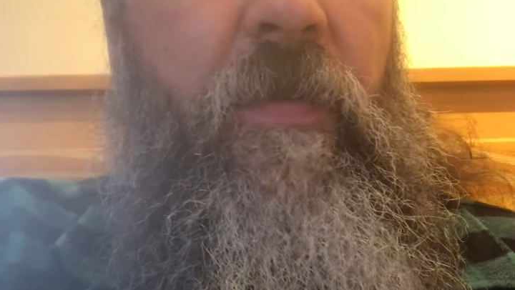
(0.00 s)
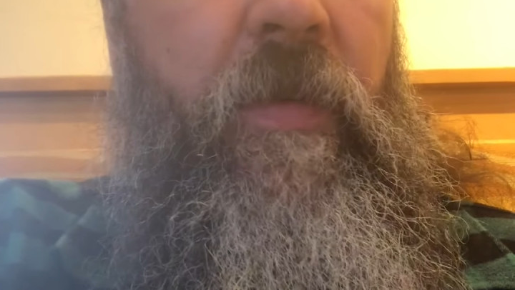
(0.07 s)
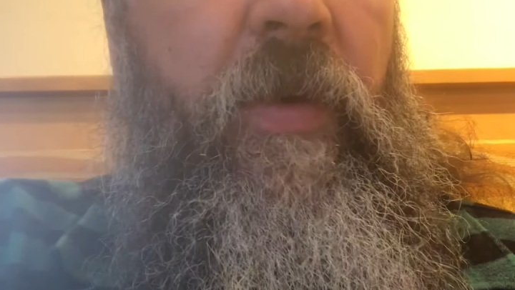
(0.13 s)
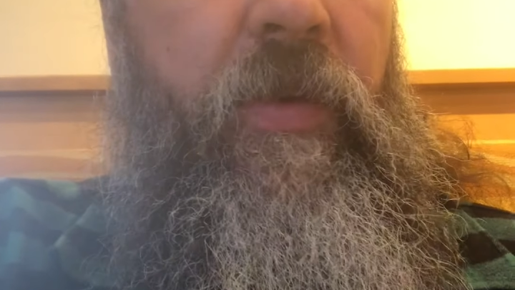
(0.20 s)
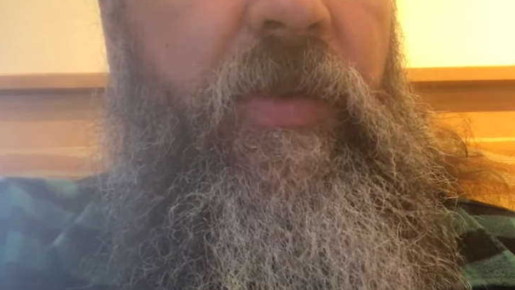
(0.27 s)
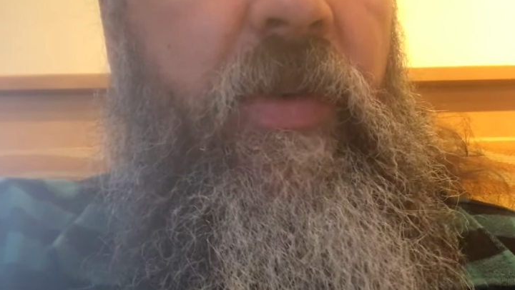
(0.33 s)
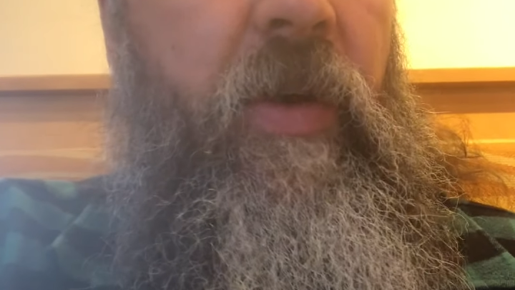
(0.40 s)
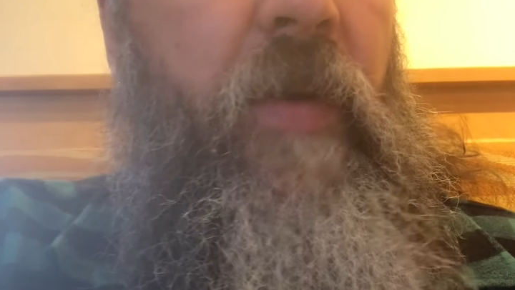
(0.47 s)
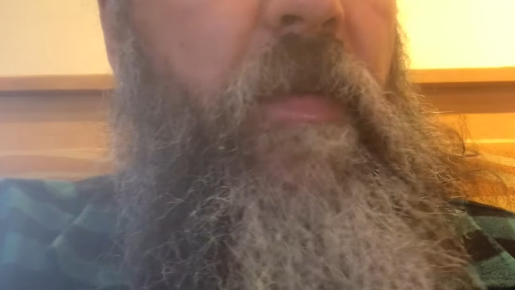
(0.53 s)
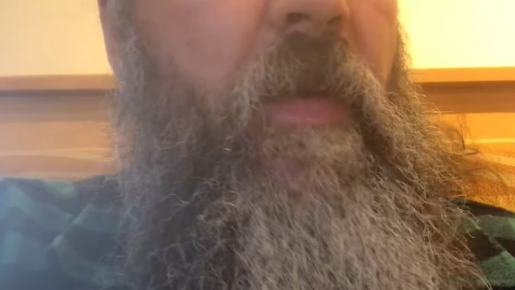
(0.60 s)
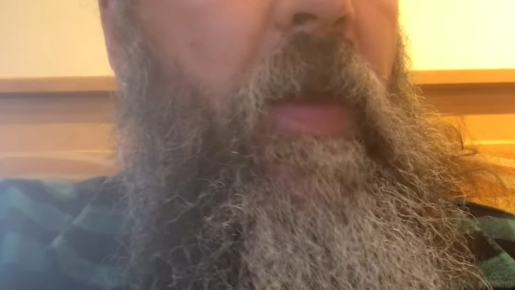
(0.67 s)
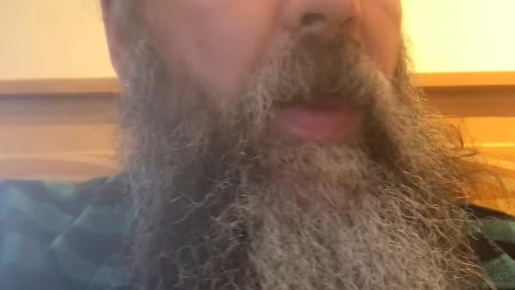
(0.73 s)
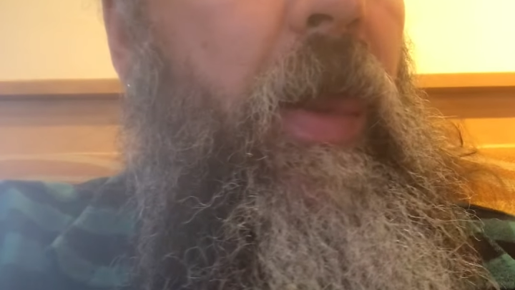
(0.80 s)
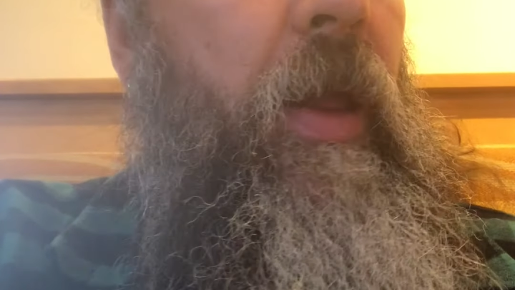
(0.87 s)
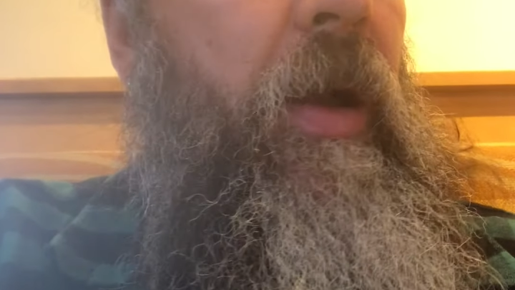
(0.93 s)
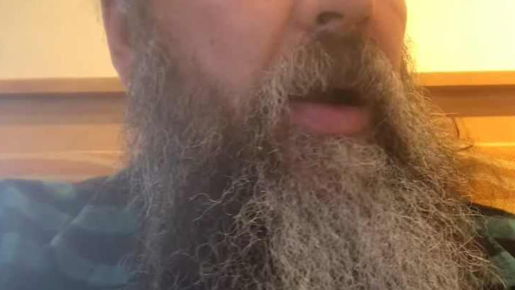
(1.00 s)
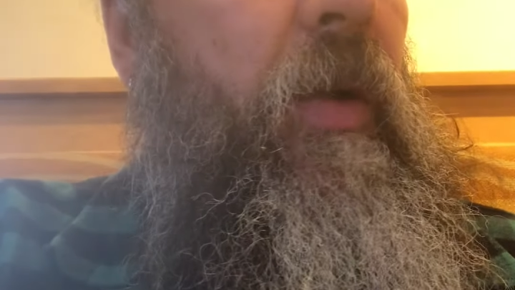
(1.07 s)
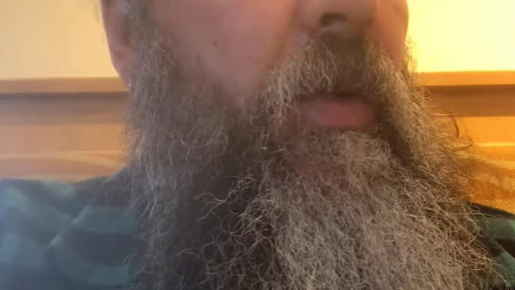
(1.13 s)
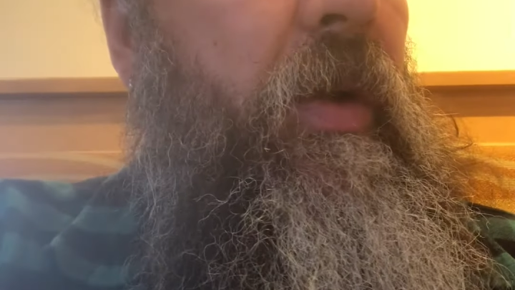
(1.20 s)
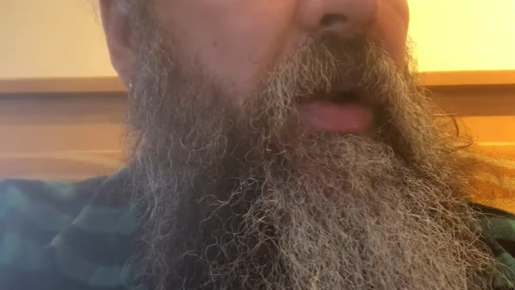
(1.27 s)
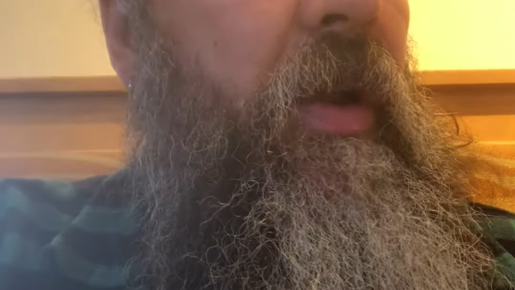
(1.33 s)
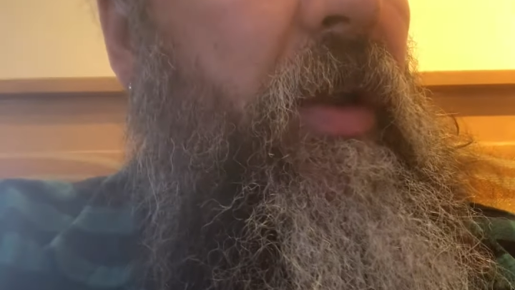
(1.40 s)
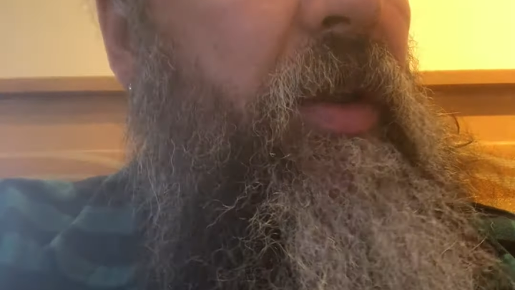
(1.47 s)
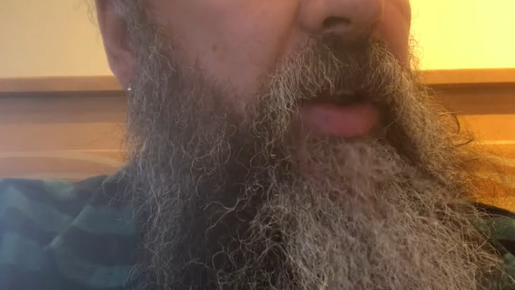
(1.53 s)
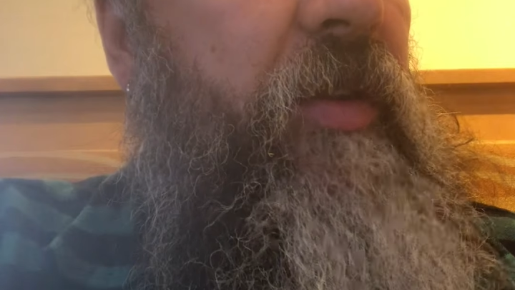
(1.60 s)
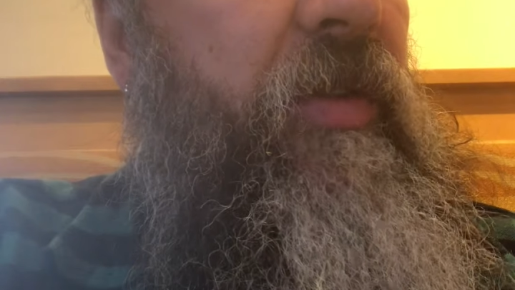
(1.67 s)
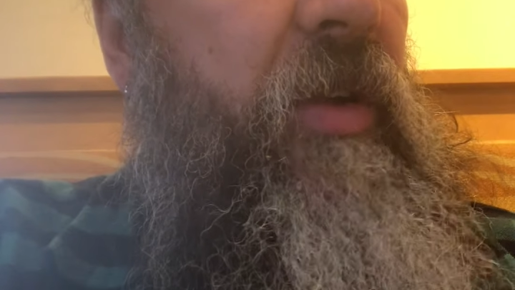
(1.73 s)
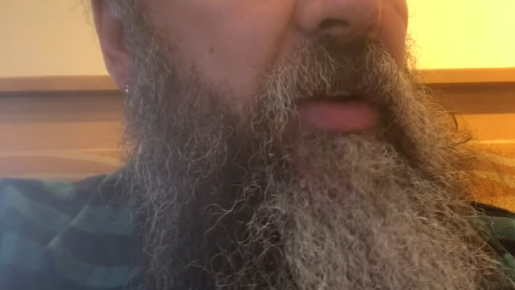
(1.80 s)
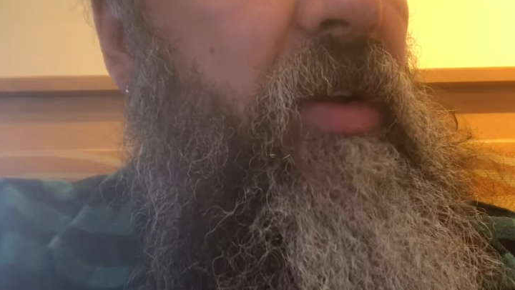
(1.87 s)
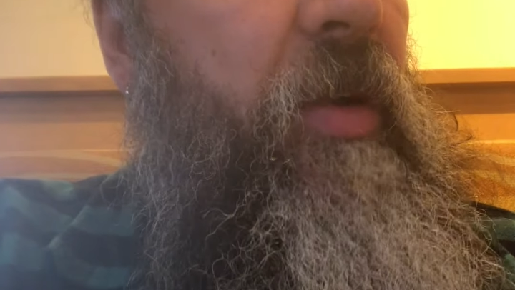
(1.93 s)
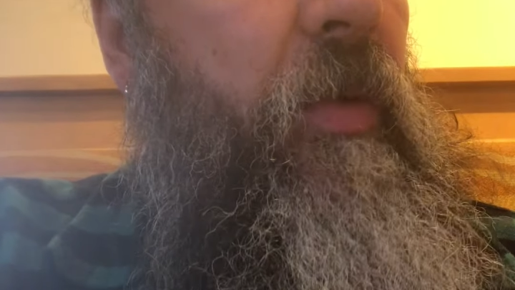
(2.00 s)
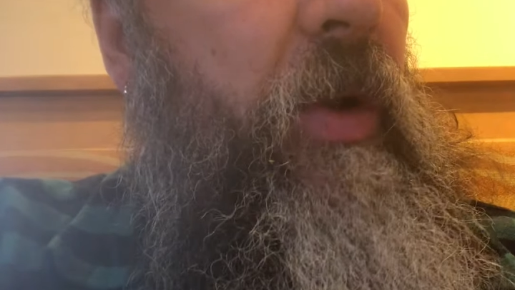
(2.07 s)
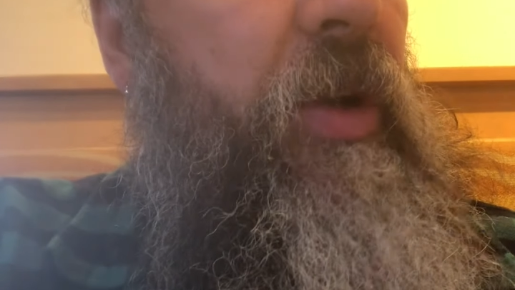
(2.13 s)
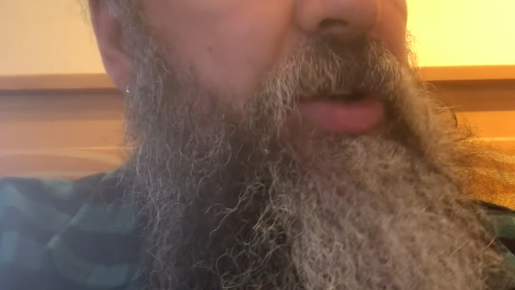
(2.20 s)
It was good. One of the other things I did want